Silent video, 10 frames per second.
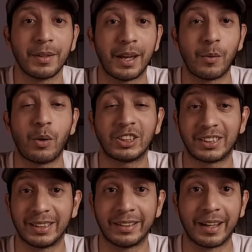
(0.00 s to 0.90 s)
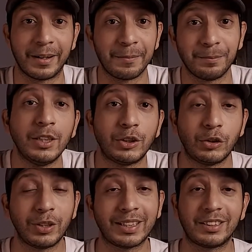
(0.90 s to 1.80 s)
and watch till the end. So
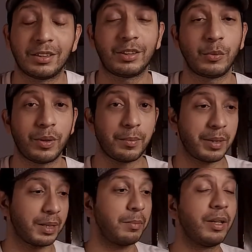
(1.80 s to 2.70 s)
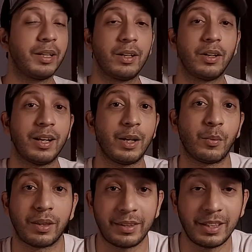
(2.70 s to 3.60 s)
to get started with making money online
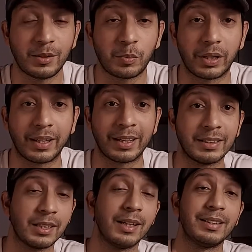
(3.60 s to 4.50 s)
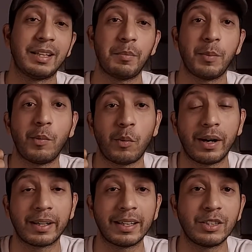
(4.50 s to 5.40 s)
with Teespring, is step number
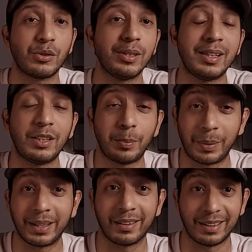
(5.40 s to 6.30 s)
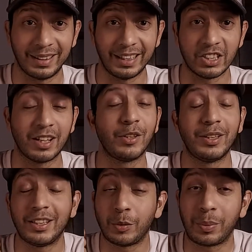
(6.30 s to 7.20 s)
one is you need to pick a niche, and you
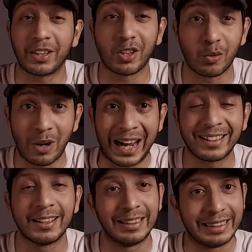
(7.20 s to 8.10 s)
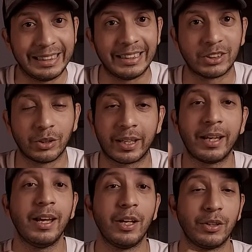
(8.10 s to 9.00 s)
need to pick the right niche.
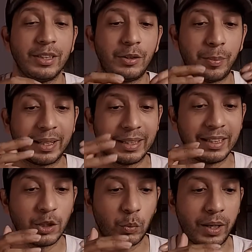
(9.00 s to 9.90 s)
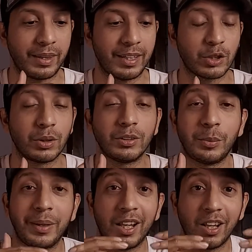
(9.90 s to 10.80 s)
Okay, you need to pick a niche where there's going to
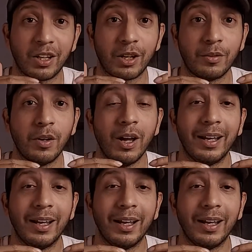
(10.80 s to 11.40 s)
be a lot of